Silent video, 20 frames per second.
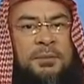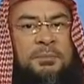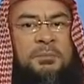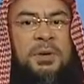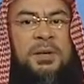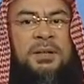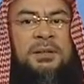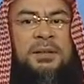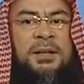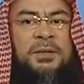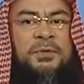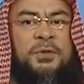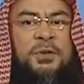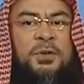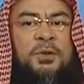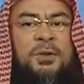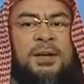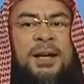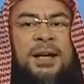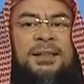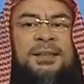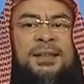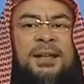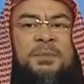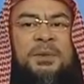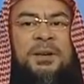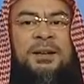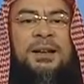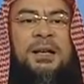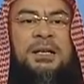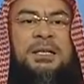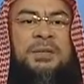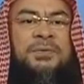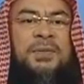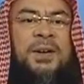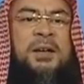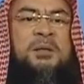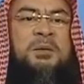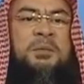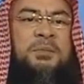But if you look at them and
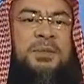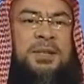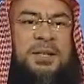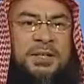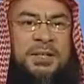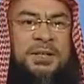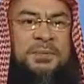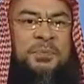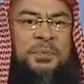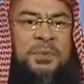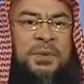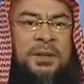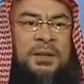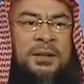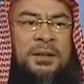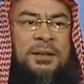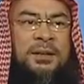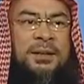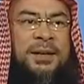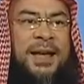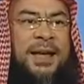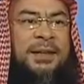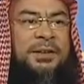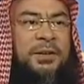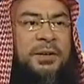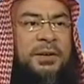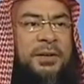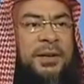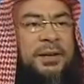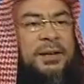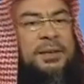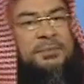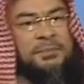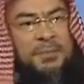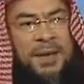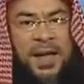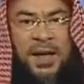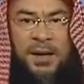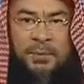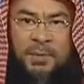classify them in this category, in
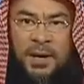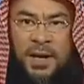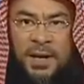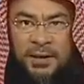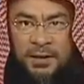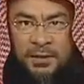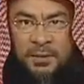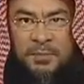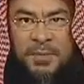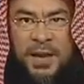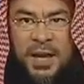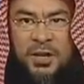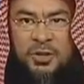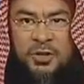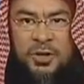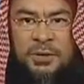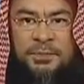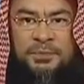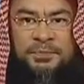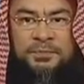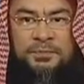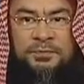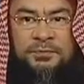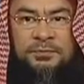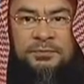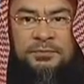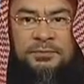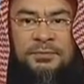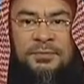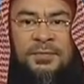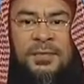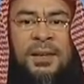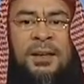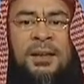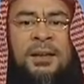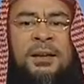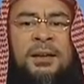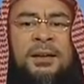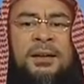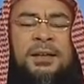mi minor and major,
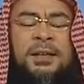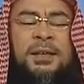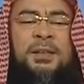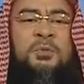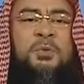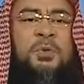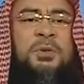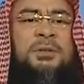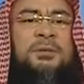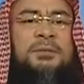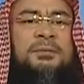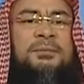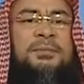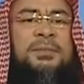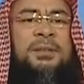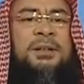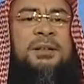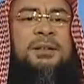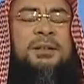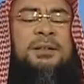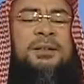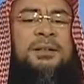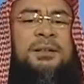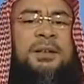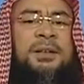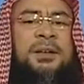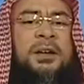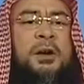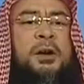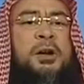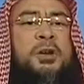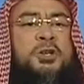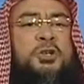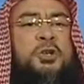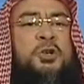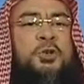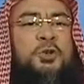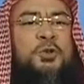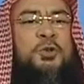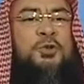it would uh, encourage
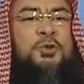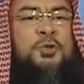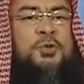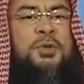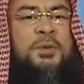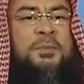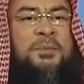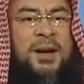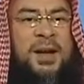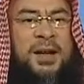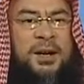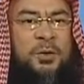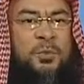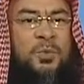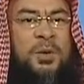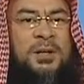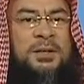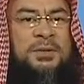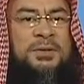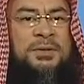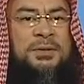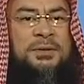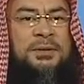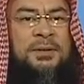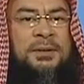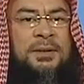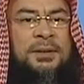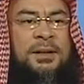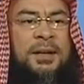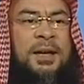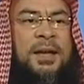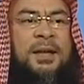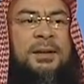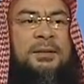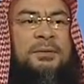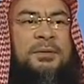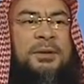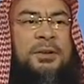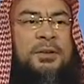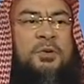you to do the minor ones,
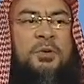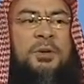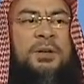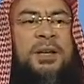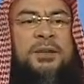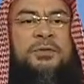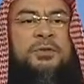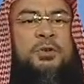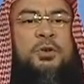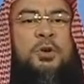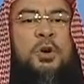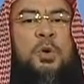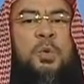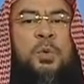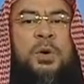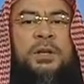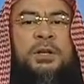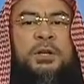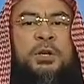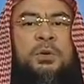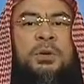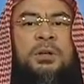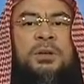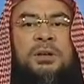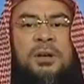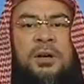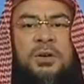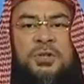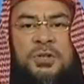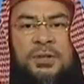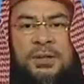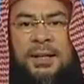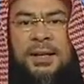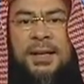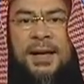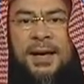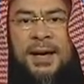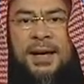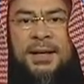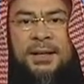and you will never know when you will cross the
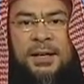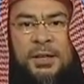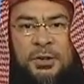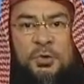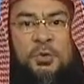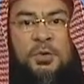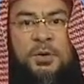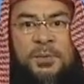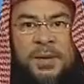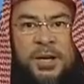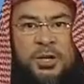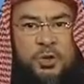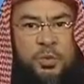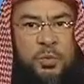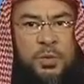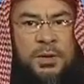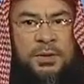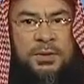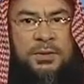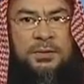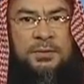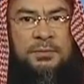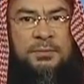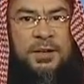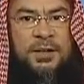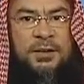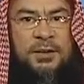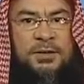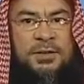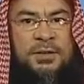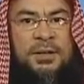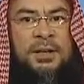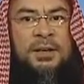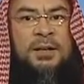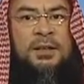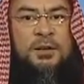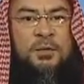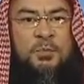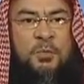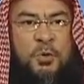line and do the major ones. Because
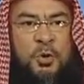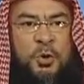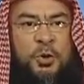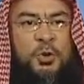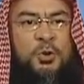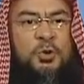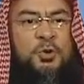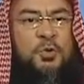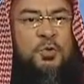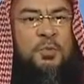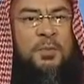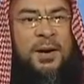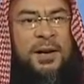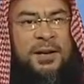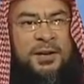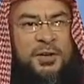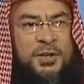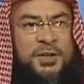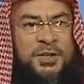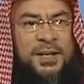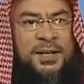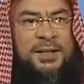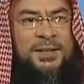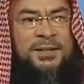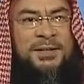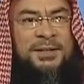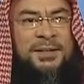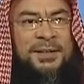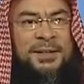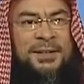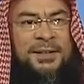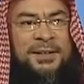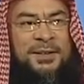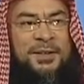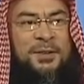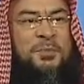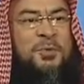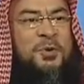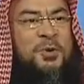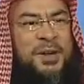the more you do minor sins,
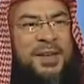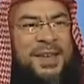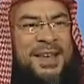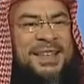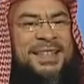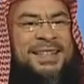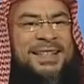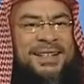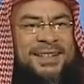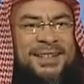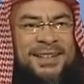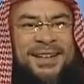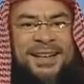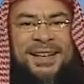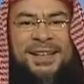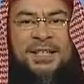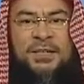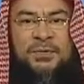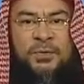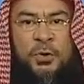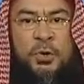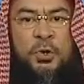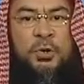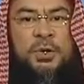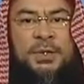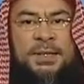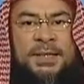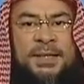the more easier it is for you to